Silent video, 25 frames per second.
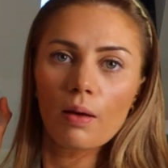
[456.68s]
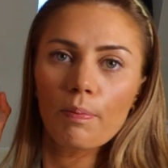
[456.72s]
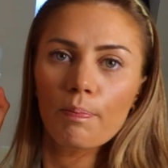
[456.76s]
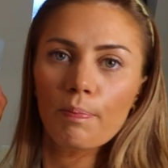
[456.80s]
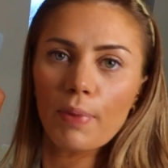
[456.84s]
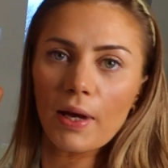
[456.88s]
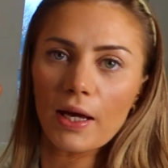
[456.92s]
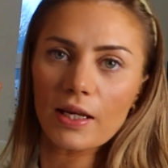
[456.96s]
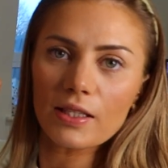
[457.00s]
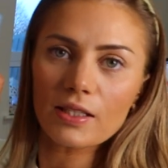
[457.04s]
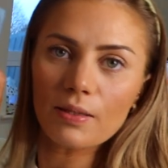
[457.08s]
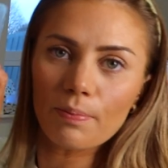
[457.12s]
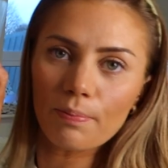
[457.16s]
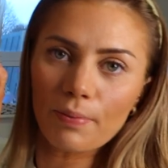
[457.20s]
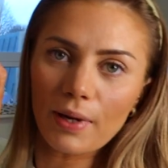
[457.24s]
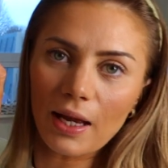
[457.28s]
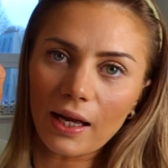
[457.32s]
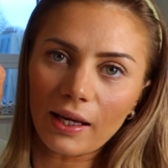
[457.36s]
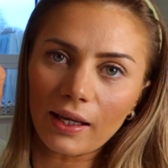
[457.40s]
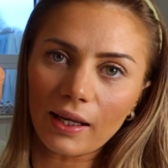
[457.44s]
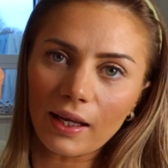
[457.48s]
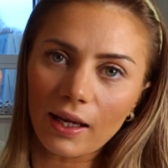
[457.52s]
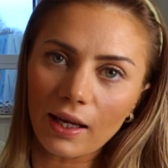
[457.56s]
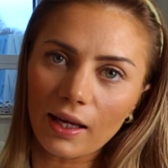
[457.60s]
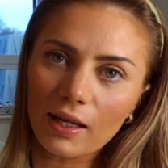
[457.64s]
pigs and
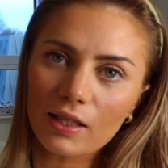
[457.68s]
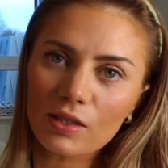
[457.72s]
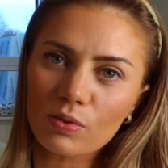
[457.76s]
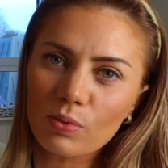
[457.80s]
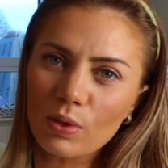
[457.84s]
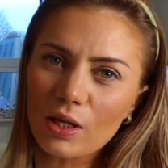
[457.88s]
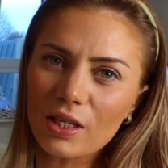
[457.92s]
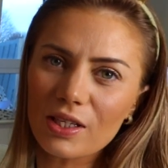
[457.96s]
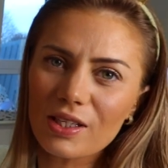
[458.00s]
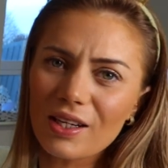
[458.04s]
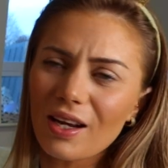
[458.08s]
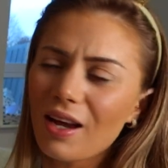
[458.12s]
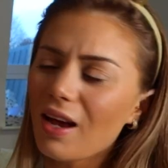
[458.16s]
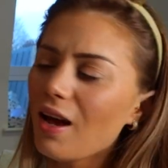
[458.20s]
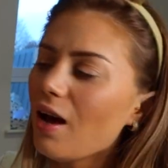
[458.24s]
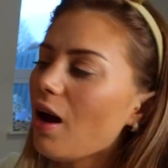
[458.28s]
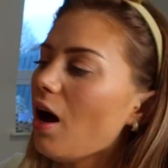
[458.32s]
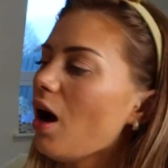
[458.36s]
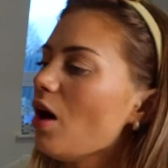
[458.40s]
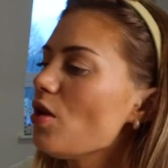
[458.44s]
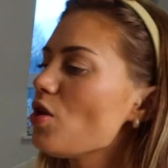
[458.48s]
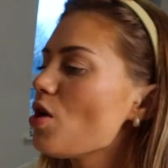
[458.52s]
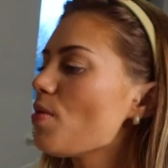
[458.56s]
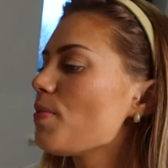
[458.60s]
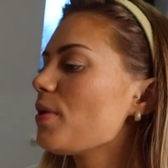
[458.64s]
blankets, which
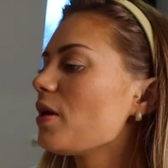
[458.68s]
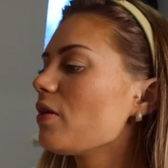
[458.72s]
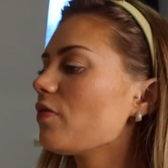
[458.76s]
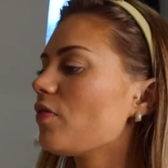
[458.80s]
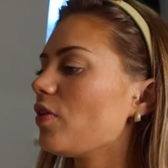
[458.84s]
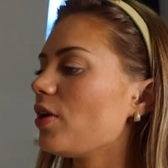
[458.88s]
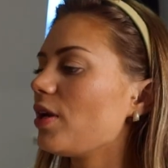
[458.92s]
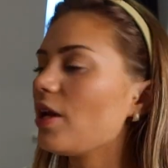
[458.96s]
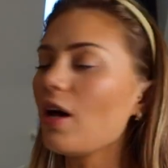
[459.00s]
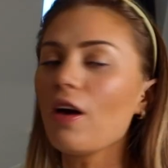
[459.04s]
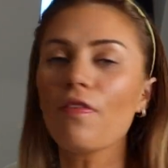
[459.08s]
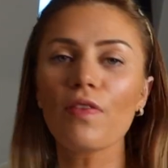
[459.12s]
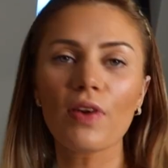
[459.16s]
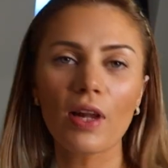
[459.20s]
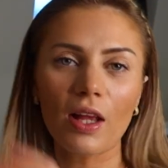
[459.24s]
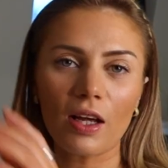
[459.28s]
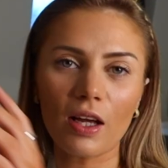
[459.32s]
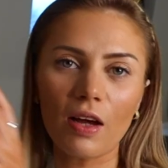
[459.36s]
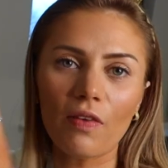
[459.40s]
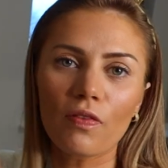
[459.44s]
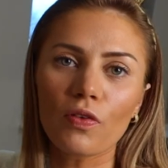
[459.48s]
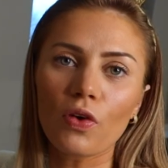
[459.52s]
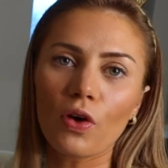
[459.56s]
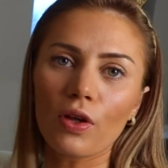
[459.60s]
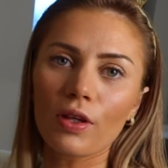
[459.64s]
I'm not being funny. I feel like
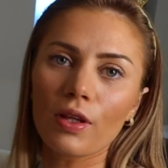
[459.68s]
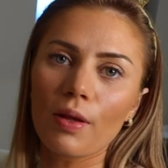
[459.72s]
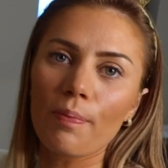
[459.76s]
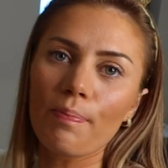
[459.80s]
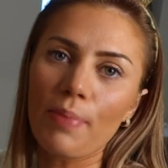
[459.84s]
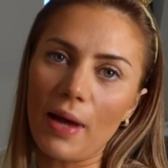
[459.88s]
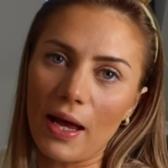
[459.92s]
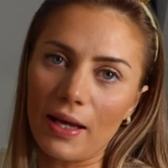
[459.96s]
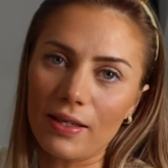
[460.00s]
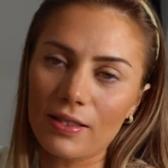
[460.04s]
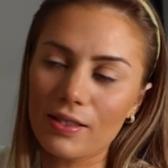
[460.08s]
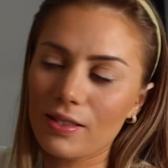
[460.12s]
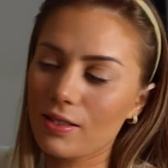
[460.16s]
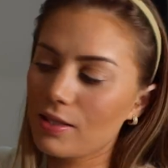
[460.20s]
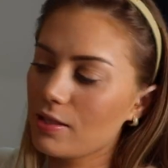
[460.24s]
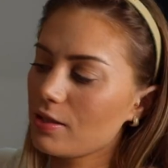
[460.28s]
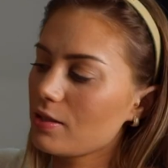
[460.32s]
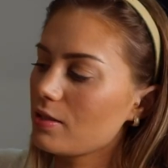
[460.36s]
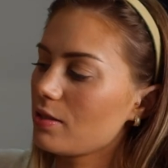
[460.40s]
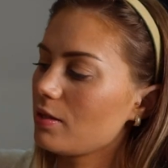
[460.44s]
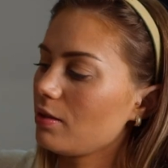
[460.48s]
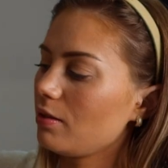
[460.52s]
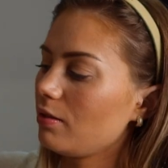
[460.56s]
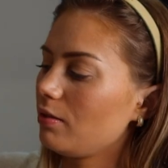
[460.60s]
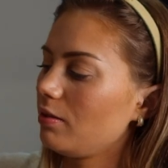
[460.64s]
I've got the
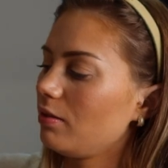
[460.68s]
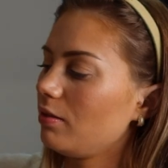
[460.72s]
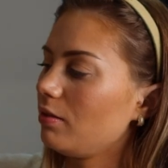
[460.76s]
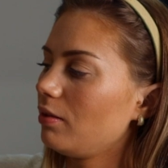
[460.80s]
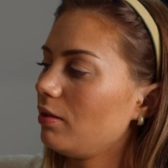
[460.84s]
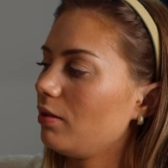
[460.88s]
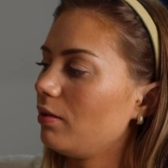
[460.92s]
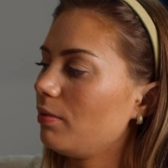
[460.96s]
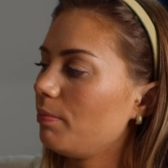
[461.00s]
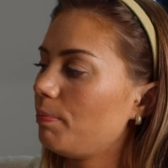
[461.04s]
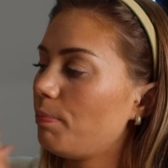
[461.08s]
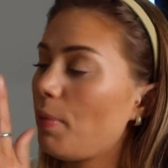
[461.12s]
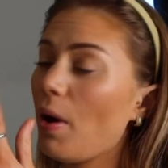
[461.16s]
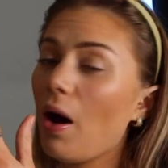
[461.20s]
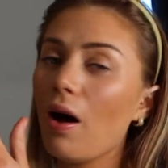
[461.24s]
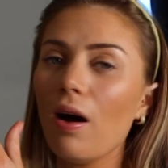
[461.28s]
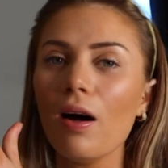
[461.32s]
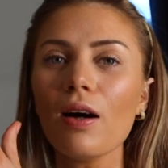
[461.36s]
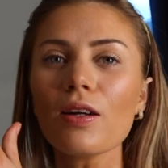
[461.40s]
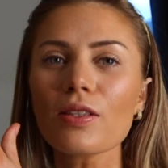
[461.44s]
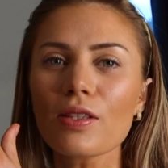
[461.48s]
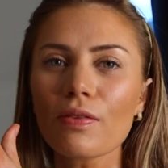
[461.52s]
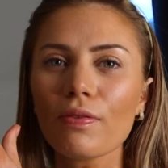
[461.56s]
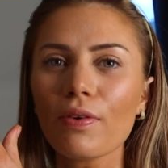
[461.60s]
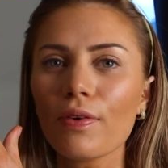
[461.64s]
best
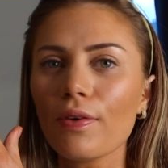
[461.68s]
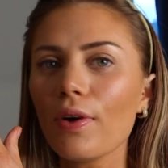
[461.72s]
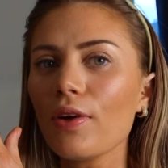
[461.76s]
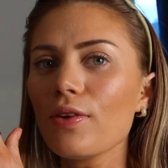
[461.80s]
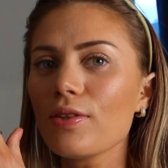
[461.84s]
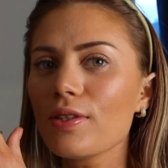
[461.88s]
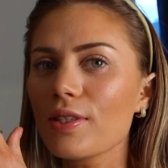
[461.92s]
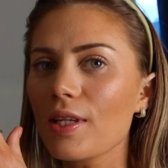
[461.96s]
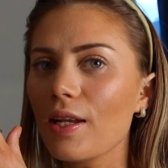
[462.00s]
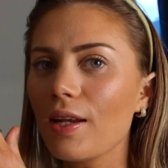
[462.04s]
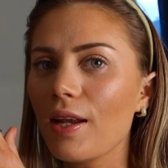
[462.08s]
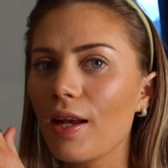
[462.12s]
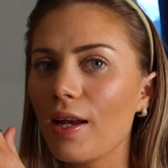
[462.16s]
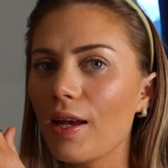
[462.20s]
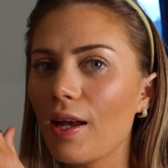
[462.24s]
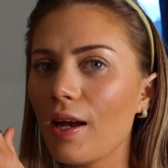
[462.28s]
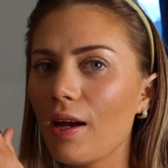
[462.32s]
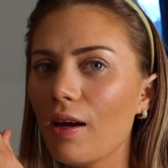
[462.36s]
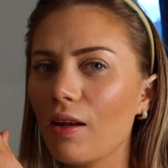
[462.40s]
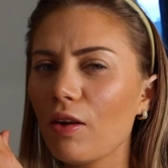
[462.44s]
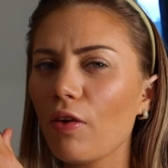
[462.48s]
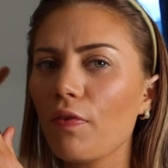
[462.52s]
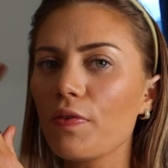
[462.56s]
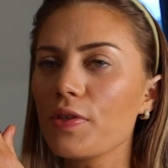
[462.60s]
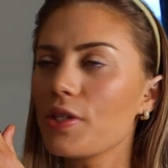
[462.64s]
parts of a roast dinner here,
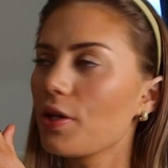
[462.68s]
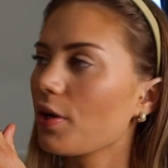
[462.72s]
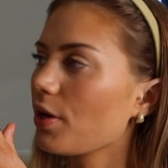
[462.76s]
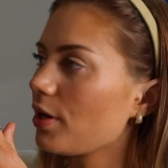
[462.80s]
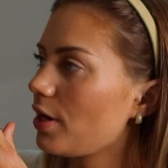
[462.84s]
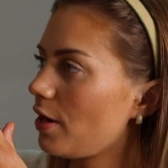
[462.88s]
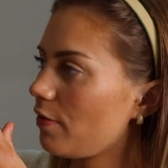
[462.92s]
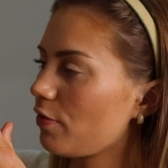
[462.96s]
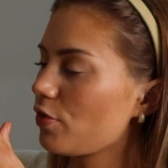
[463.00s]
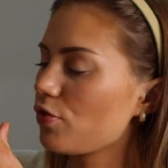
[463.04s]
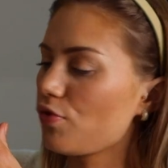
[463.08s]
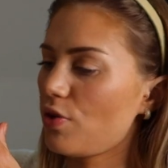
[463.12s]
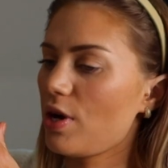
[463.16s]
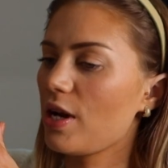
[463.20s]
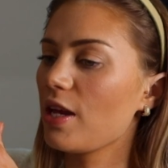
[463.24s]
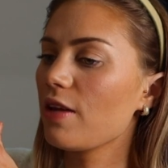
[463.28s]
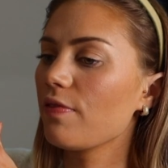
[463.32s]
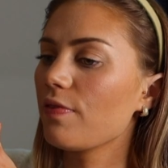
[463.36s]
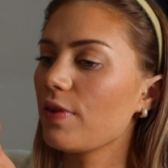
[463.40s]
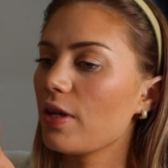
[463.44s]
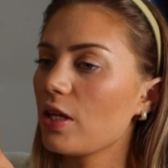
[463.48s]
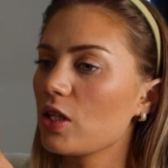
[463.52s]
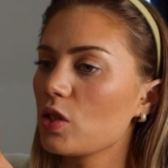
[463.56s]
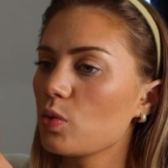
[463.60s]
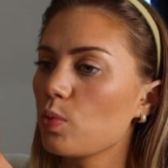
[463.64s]
and obviously I'm gonna have
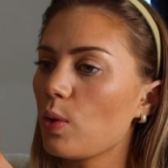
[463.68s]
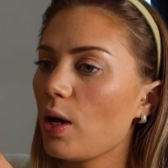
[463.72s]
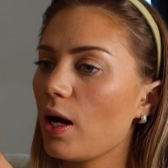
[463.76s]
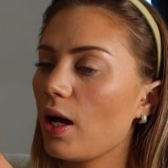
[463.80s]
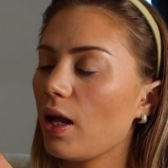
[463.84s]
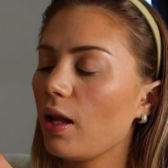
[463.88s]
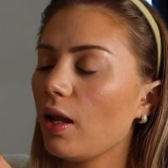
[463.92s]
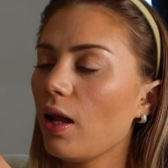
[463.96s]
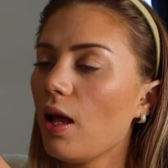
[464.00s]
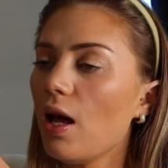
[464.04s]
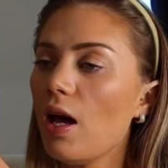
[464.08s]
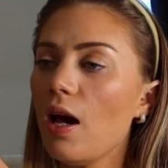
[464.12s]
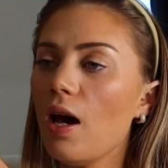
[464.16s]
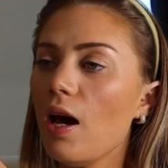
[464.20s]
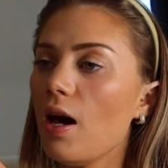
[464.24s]
gravy as well.